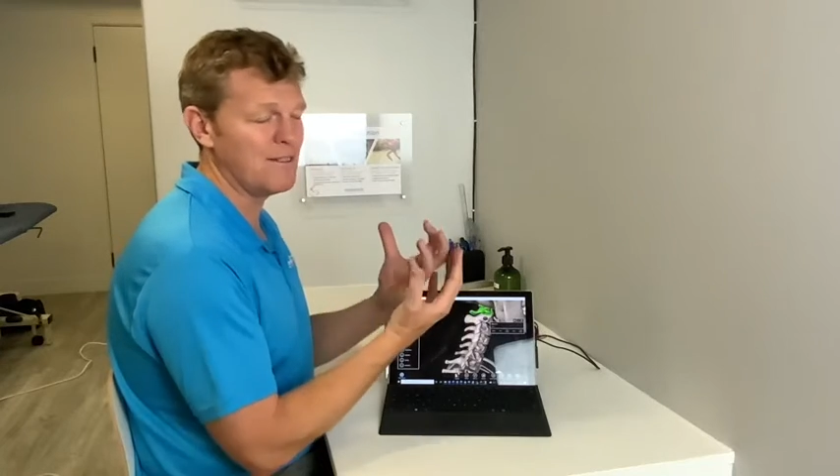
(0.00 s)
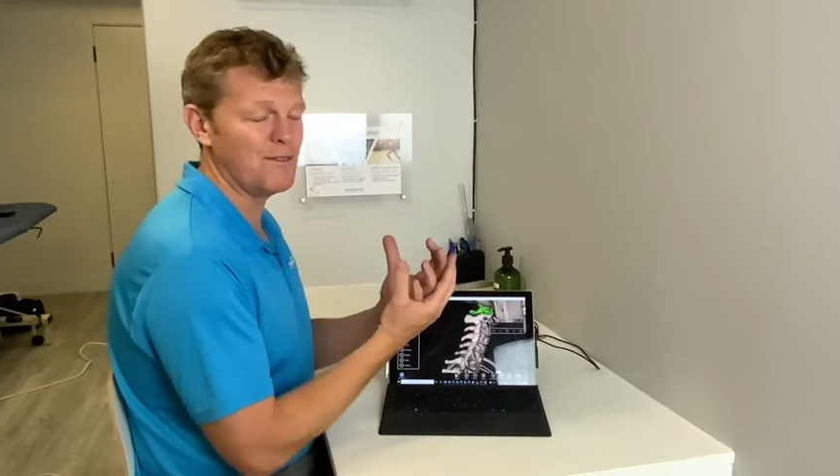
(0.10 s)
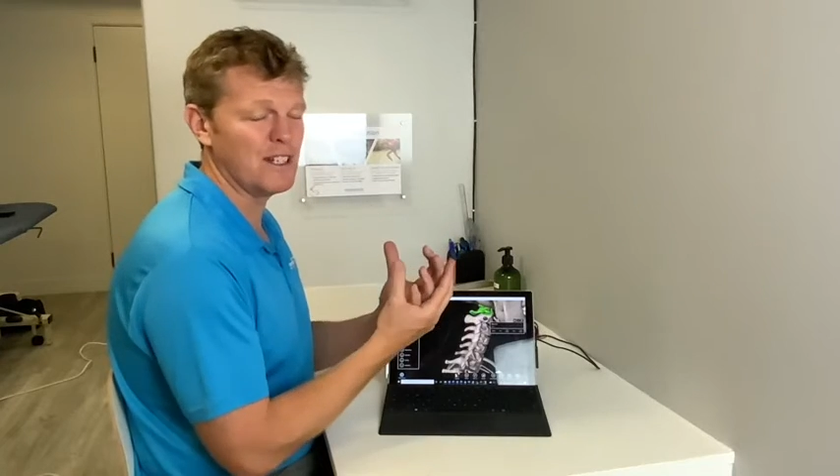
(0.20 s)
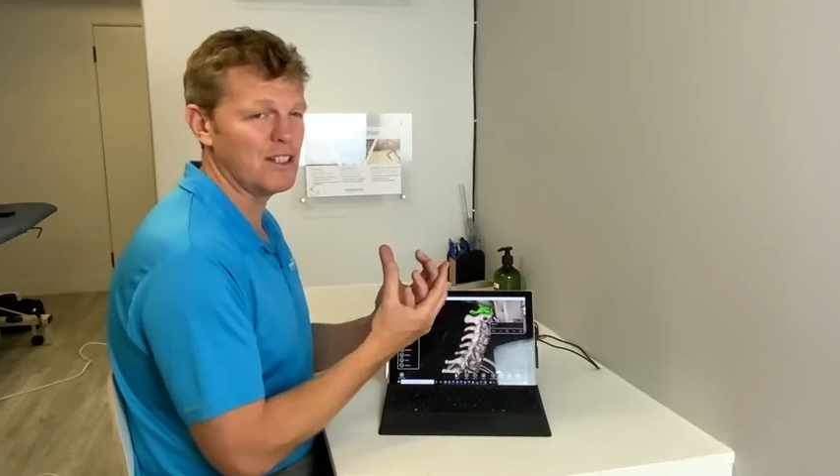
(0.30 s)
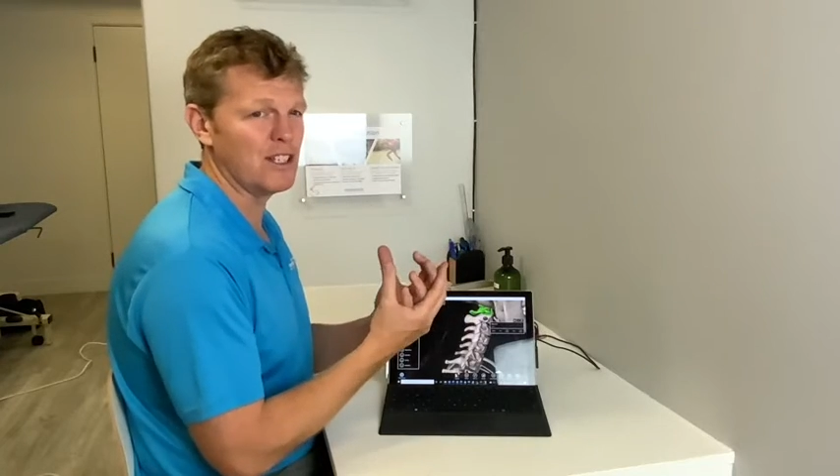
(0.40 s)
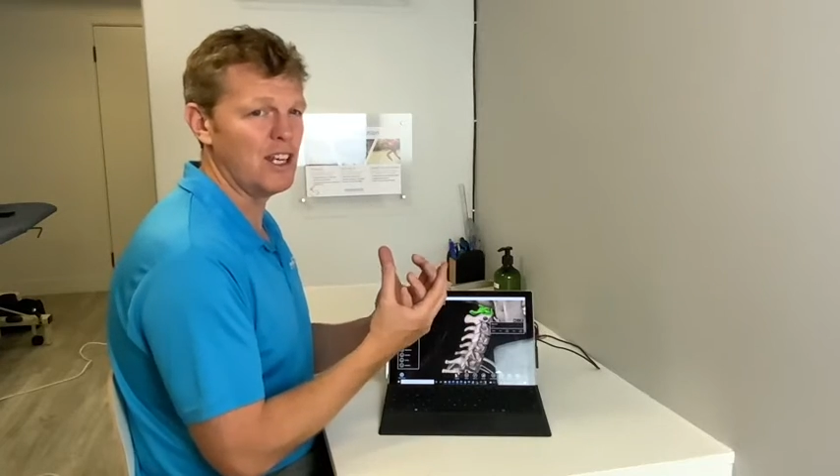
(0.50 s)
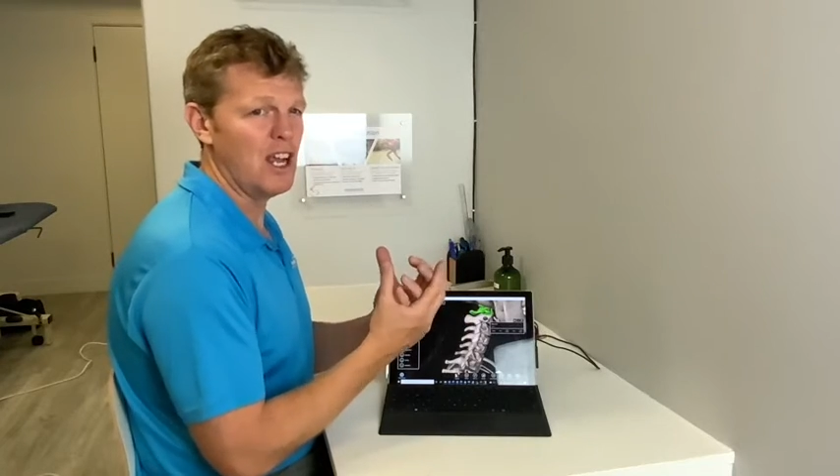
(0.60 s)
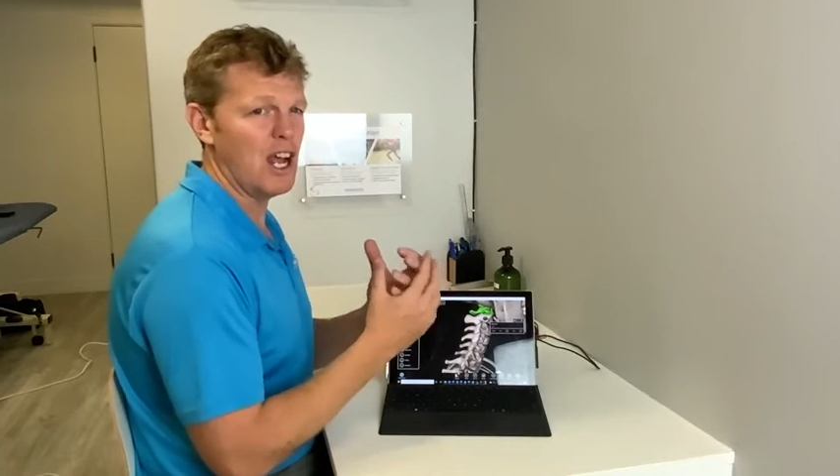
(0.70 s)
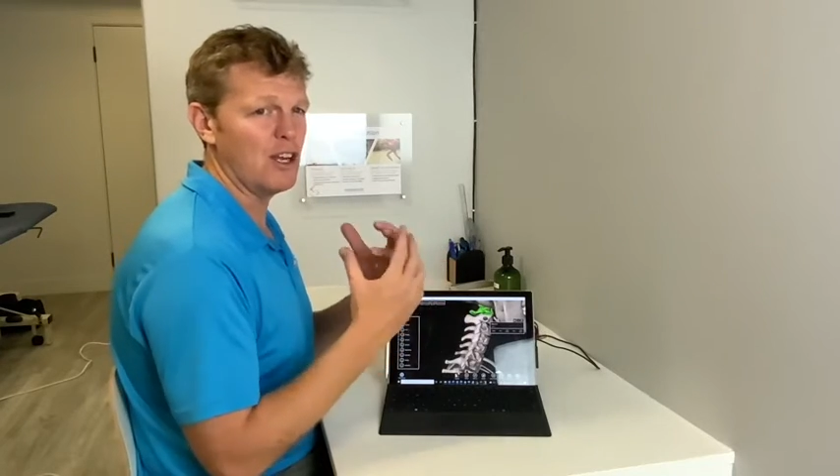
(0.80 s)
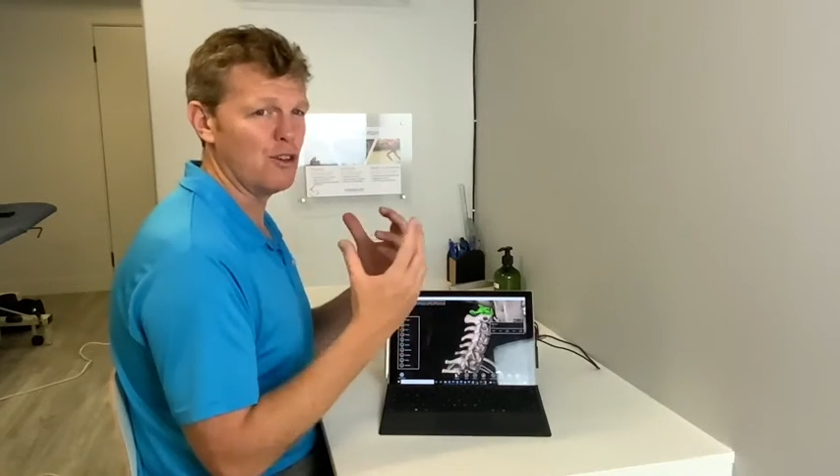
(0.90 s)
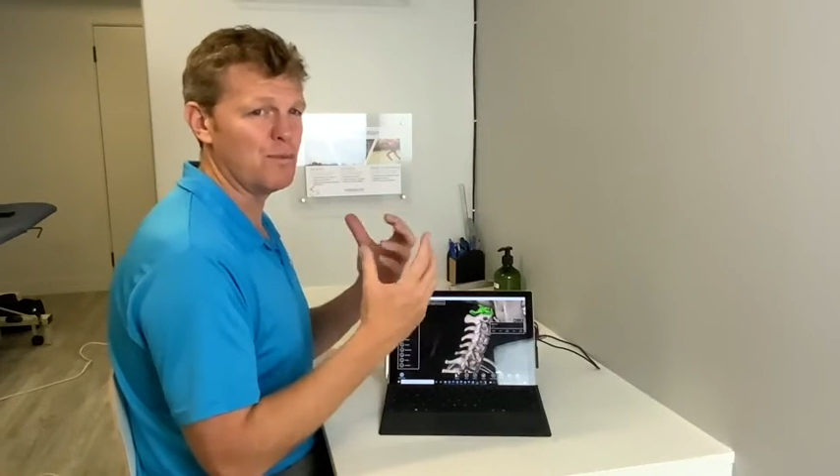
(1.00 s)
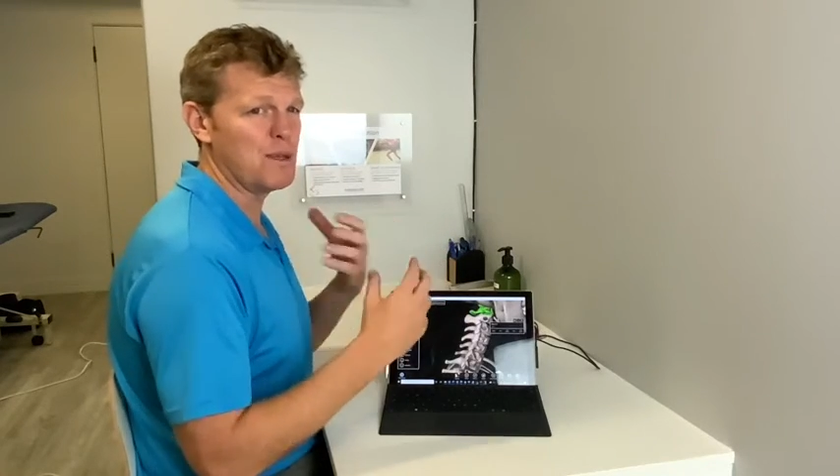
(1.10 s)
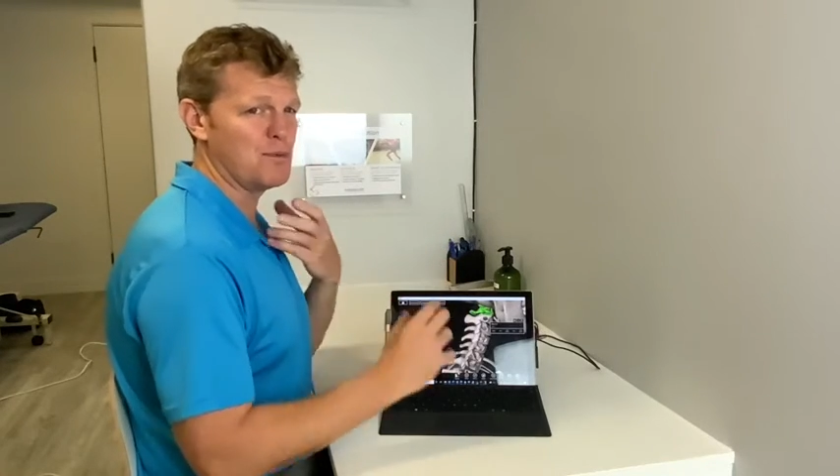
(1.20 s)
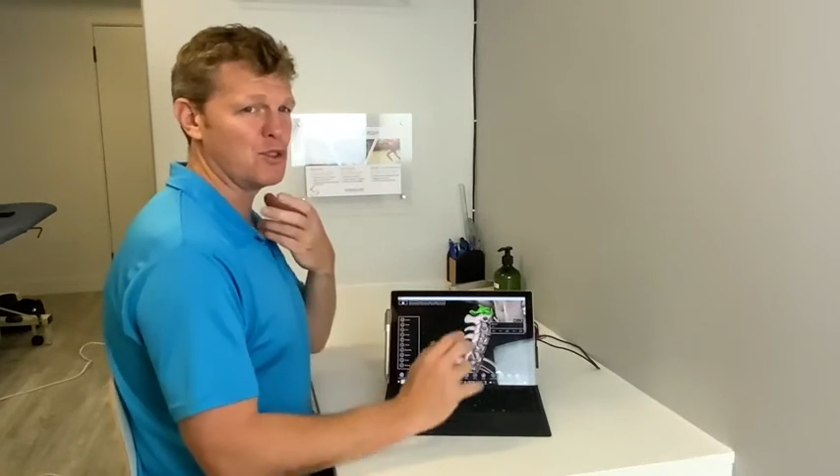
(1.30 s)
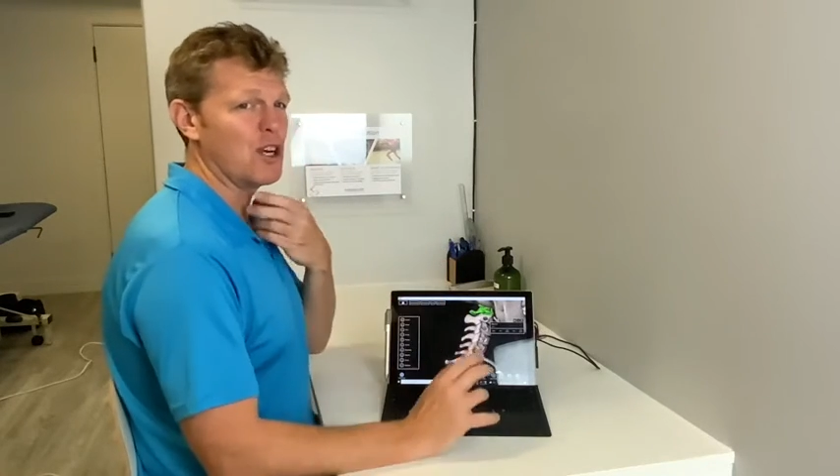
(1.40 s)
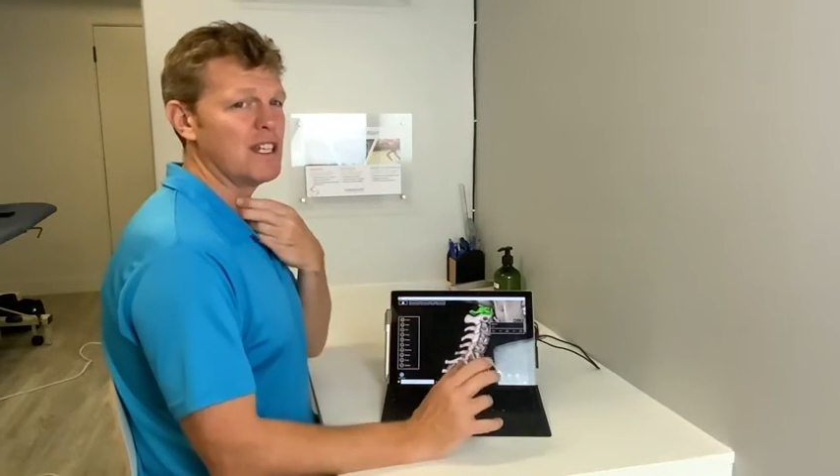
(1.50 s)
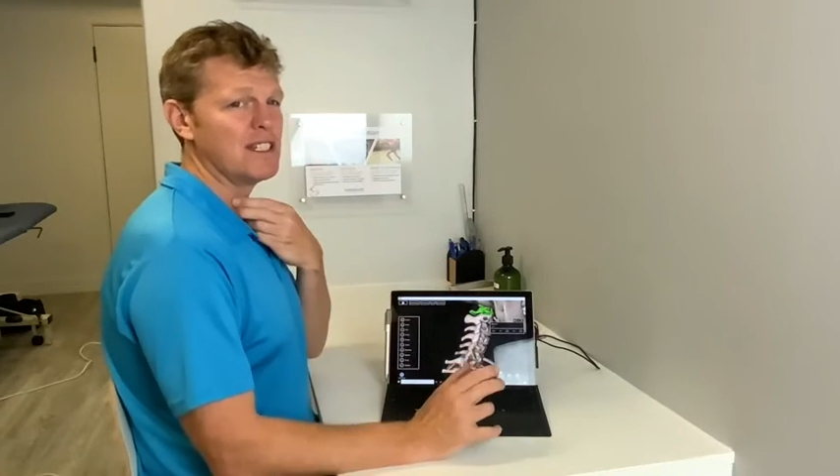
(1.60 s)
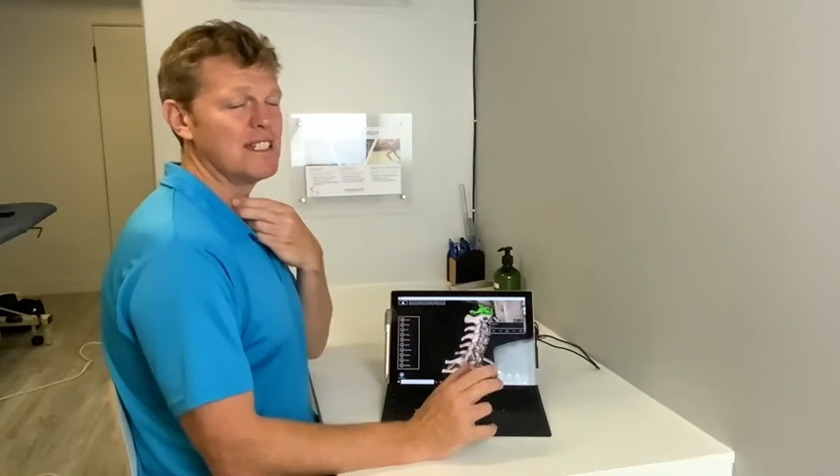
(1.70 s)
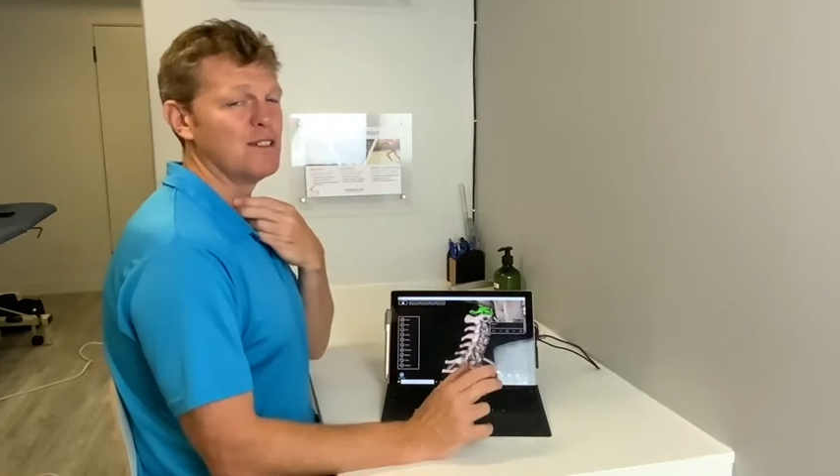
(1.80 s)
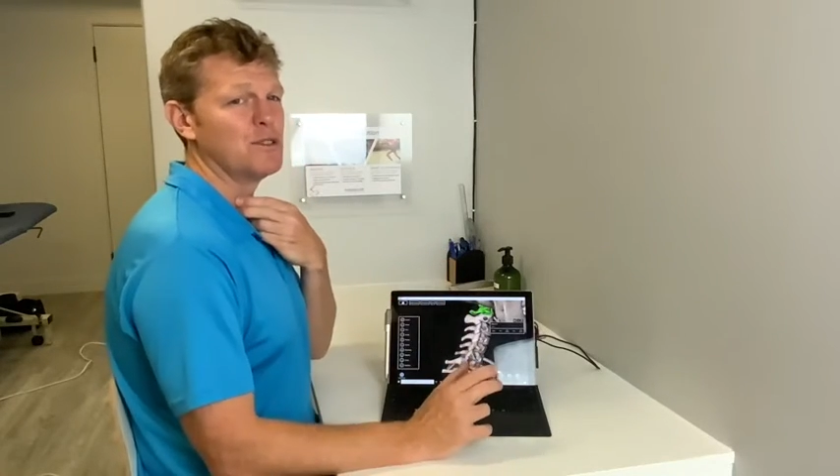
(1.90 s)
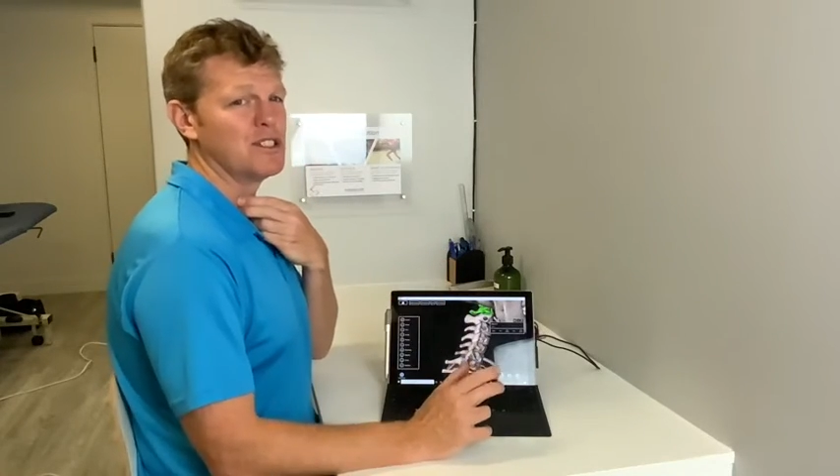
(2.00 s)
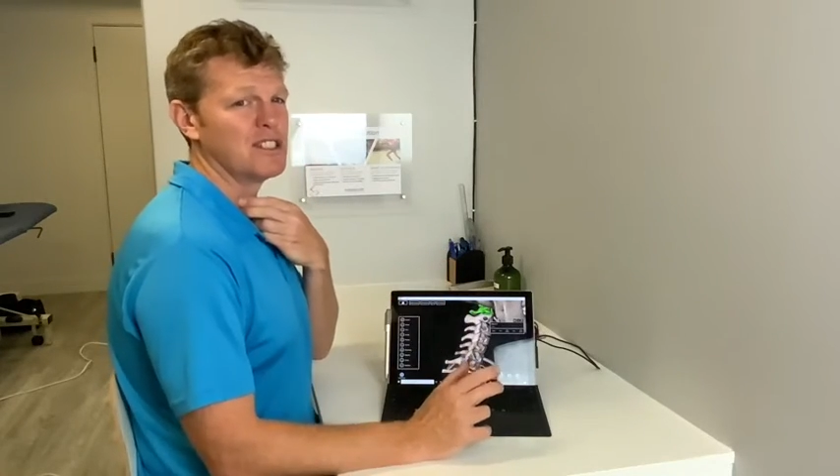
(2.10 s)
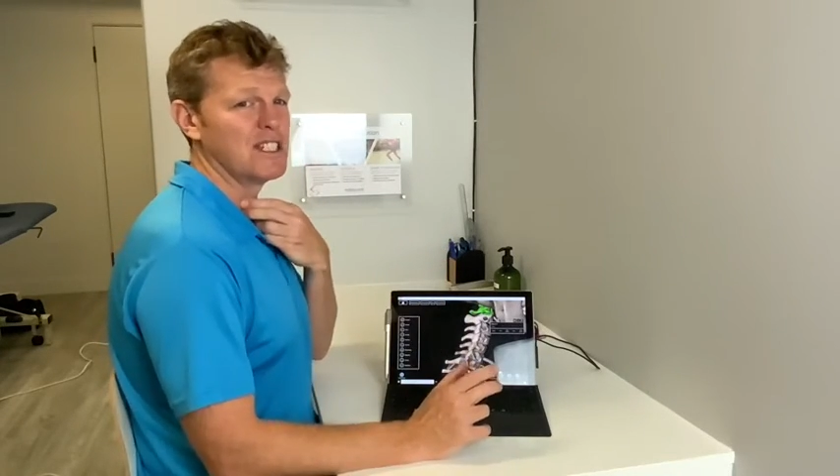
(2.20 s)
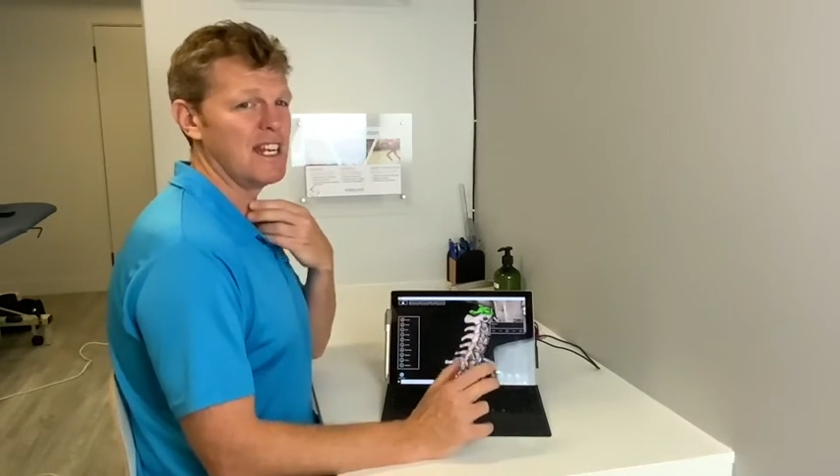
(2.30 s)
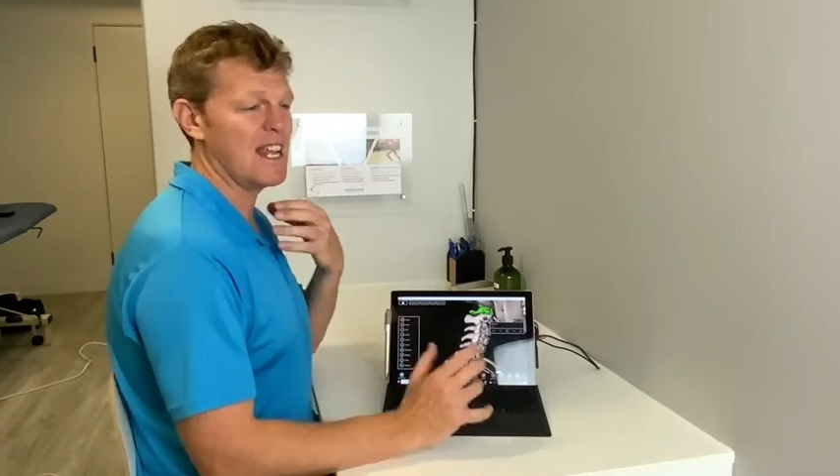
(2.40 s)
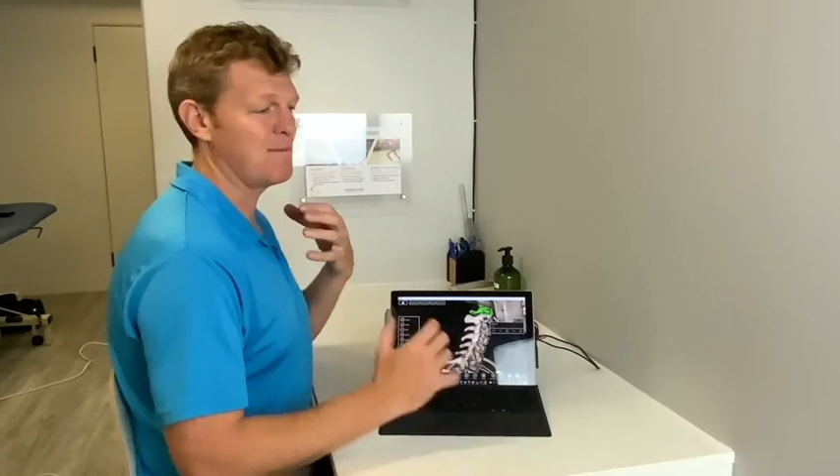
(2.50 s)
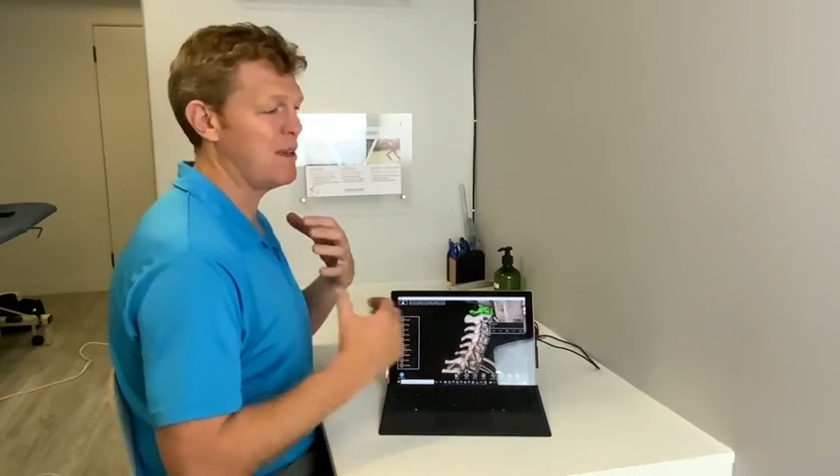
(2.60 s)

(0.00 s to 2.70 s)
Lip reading: feel that a lot of people try and deal with just the neck,